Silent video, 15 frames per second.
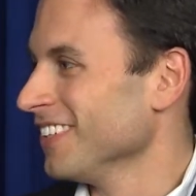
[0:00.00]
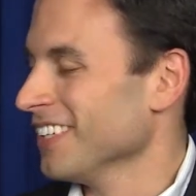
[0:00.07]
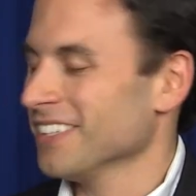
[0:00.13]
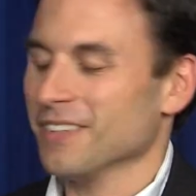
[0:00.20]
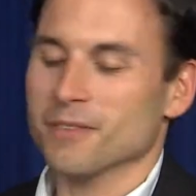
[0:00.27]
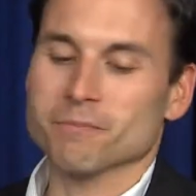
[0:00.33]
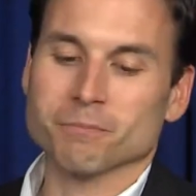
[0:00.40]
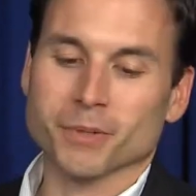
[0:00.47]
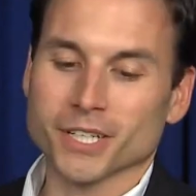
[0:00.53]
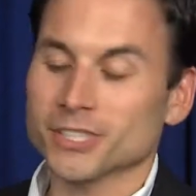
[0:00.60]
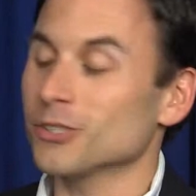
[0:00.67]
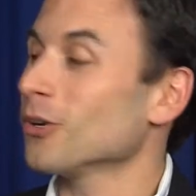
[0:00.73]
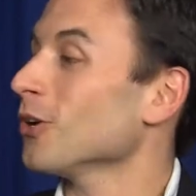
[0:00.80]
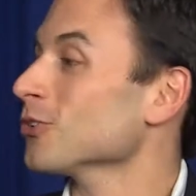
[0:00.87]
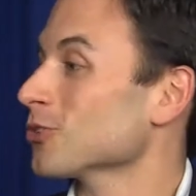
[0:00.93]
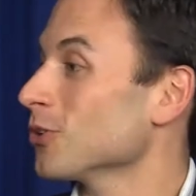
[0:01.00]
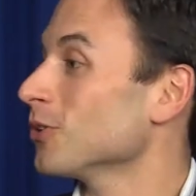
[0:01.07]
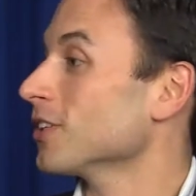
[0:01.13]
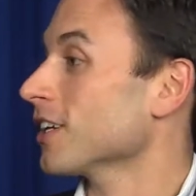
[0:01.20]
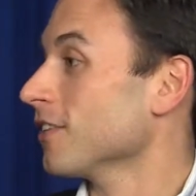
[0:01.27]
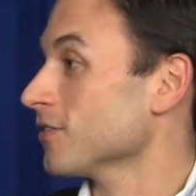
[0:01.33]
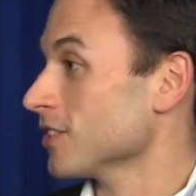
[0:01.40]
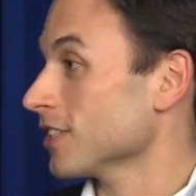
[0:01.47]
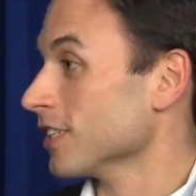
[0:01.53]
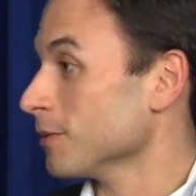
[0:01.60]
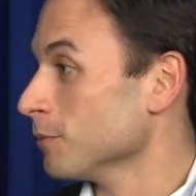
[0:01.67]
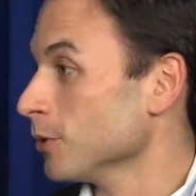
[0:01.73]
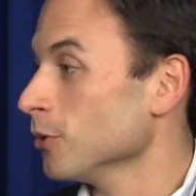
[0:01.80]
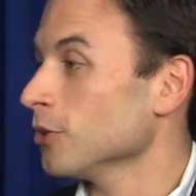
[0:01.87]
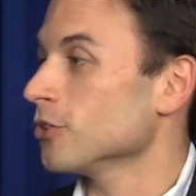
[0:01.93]
Yeah, but you also, it comes to the
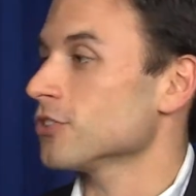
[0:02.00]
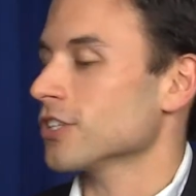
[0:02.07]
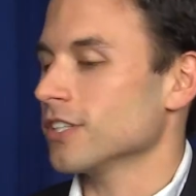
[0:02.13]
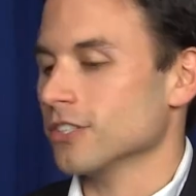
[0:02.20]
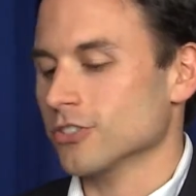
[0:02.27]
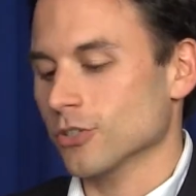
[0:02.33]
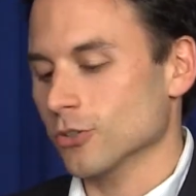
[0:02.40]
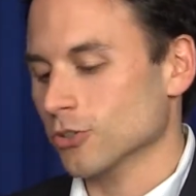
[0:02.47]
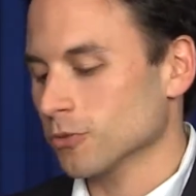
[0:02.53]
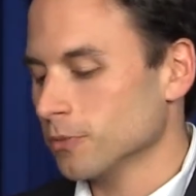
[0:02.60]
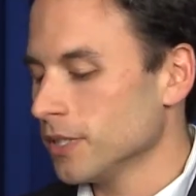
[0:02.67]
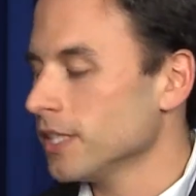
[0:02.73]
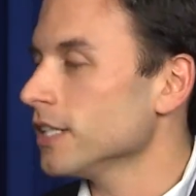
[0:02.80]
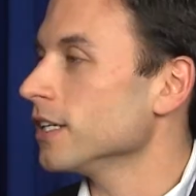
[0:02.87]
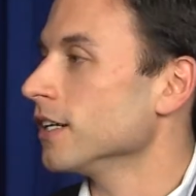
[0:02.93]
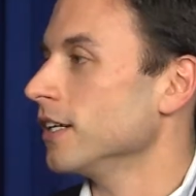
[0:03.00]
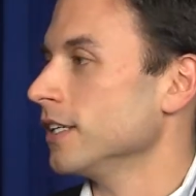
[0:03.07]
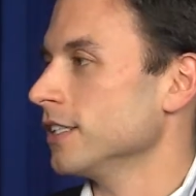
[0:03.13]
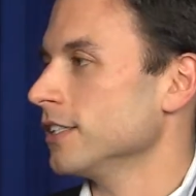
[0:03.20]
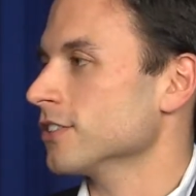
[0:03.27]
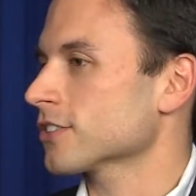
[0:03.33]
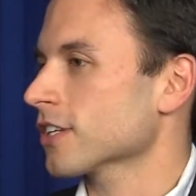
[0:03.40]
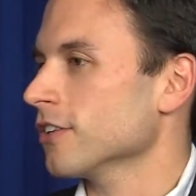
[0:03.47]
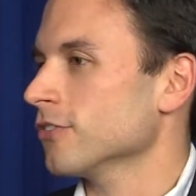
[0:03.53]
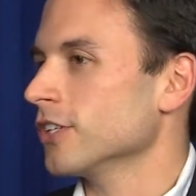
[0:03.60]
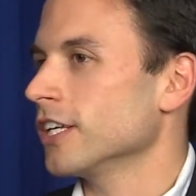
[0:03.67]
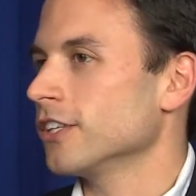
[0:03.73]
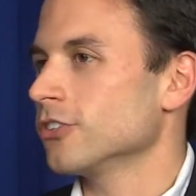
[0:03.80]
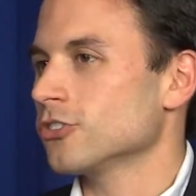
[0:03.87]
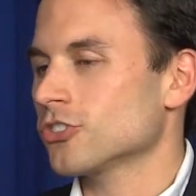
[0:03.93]
computers and the social media and
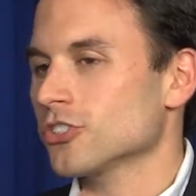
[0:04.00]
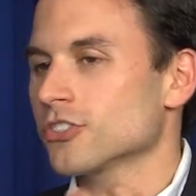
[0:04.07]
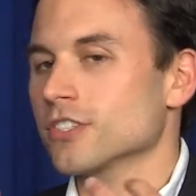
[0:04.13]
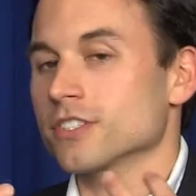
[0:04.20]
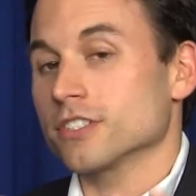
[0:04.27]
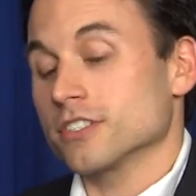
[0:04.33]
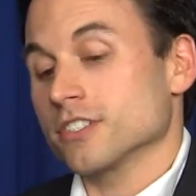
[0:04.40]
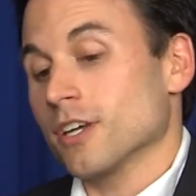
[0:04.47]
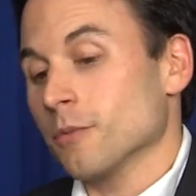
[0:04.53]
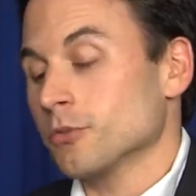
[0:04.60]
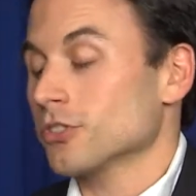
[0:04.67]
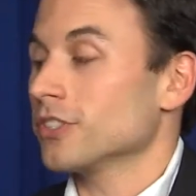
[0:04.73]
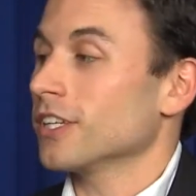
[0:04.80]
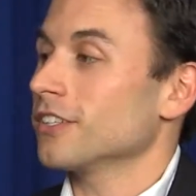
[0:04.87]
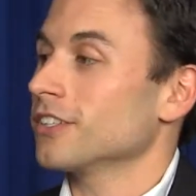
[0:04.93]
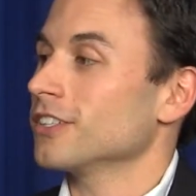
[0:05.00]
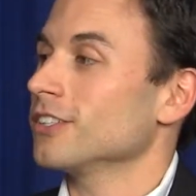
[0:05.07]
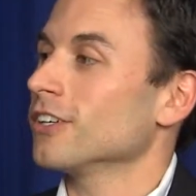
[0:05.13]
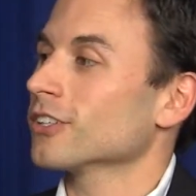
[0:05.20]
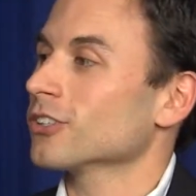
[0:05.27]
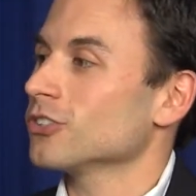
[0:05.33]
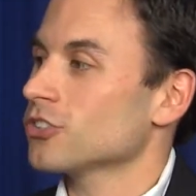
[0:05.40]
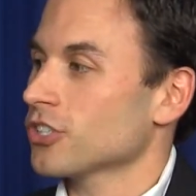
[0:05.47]
e-discovery, and there's just this assumption that the younger